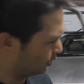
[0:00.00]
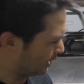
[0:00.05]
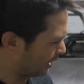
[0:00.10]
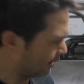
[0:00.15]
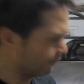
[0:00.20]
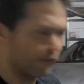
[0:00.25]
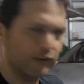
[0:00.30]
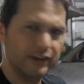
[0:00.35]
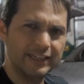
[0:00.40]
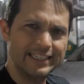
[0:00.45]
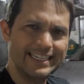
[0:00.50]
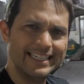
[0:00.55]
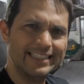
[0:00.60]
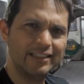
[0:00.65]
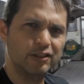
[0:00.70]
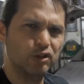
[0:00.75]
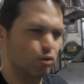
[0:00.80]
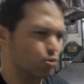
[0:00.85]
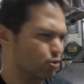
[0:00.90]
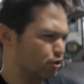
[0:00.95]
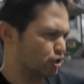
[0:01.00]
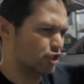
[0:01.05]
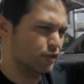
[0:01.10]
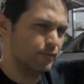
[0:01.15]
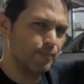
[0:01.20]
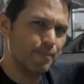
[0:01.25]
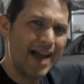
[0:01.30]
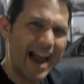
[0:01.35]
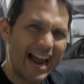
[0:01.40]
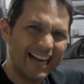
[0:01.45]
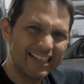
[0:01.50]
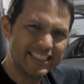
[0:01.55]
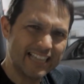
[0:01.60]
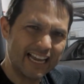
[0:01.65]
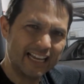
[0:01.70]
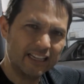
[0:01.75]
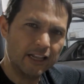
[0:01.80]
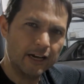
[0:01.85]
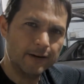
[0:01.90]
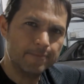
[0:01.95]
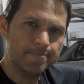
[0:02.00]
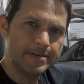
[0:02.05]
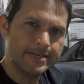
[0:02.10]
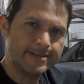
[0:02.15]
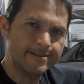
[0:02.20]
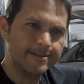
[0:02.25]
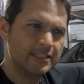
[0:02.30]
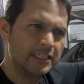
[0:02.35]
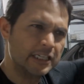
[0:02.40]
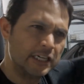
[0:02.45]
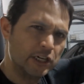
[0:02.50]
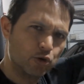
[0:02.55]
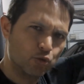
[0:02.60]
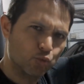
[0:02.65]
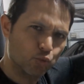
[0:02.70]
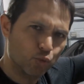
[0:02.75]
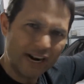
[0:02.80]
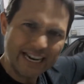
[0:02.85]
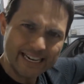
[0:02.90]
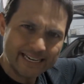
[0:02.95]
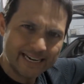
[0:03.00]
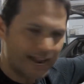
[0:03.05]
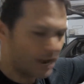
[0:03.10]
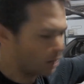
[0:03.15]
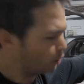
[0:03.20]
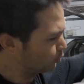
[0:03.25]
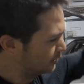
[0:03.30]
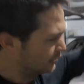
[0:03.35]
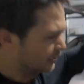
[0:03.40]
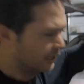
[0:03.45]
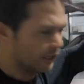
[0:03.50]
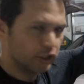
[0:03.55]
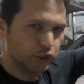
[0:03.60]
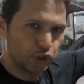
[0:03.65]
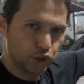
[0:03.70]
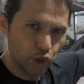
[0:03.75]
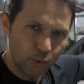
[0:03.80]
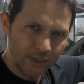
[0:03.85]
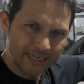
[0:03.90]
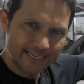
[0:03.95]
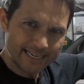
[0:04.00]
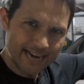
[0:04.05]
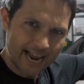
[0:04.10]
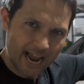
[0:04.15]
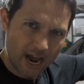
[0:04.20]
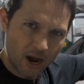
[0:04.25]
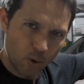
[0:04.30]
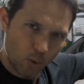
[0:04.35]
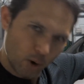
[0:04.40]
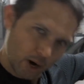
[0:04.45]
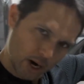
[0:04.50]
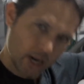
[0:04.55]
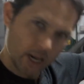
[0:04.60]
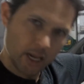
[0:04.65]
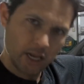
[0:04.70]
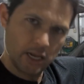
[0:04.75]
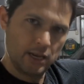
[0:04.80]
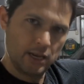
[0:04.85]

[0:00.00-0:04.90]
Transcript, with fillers: Do not forget to smash that like button right now. Do it now.